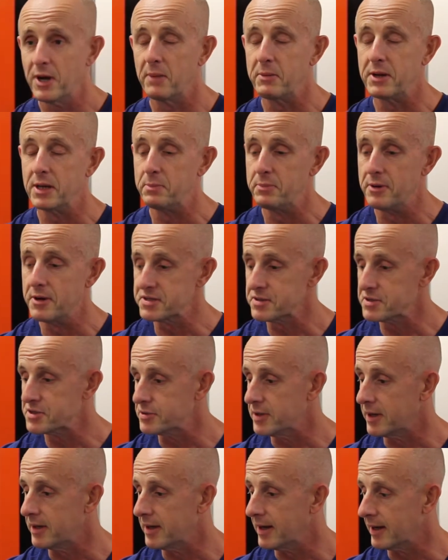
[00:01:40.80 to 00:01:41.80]
part of being a personal
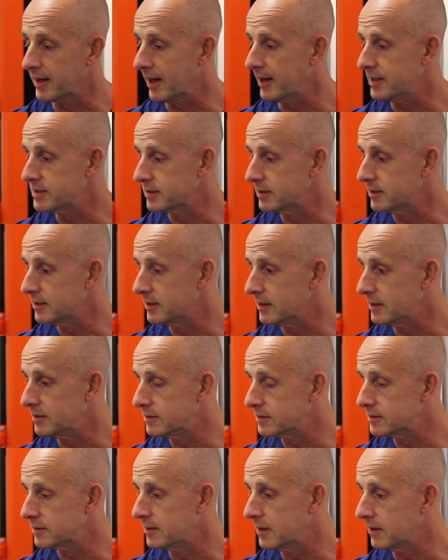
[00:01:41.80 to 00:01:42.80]
trainer, I guess,
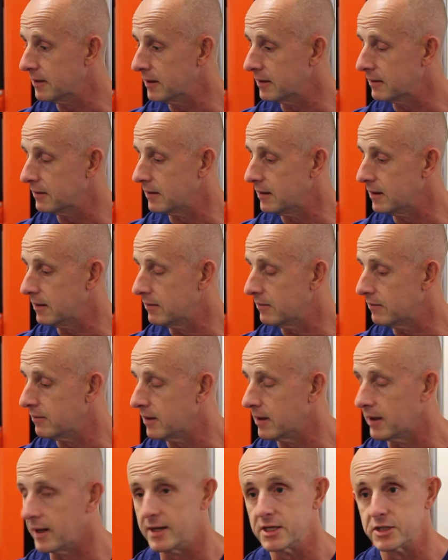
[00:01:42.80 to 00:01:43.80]
is
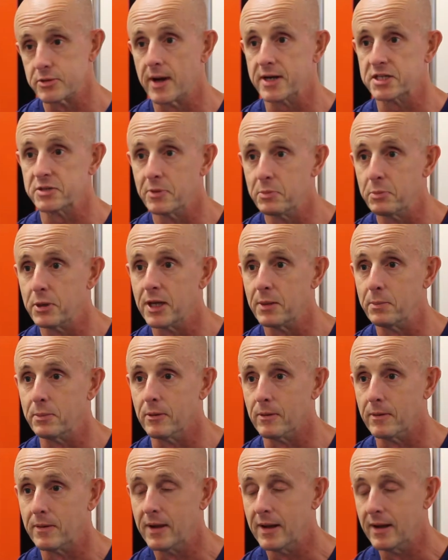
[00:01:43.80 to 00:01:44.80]
your interaction with
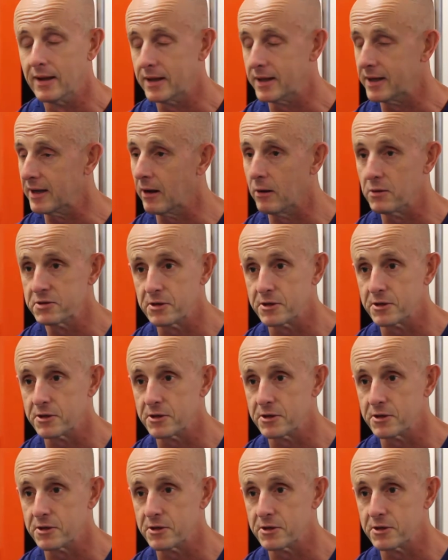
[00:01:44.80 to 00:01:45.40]
people. You get all